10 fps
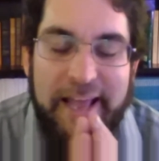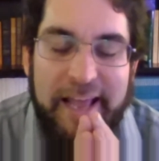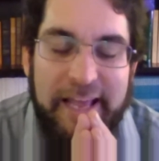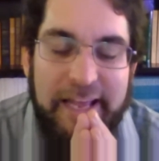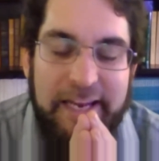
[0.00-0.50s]

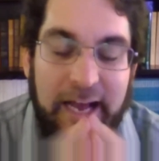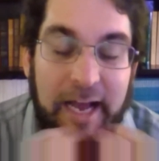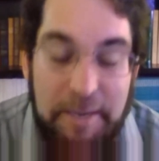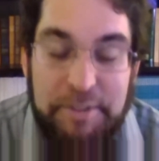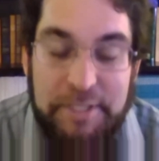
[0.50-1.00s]
And
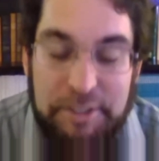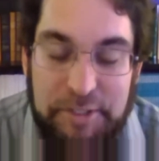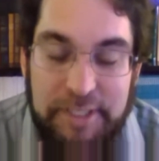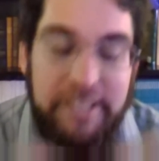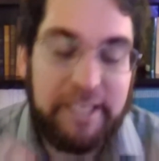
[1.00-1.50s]
I was
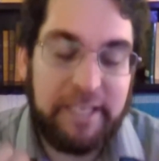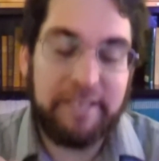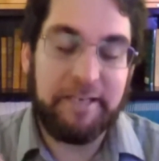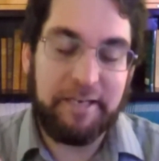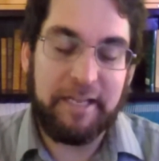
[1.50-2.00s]
interested
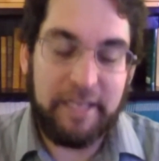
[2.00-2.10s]
in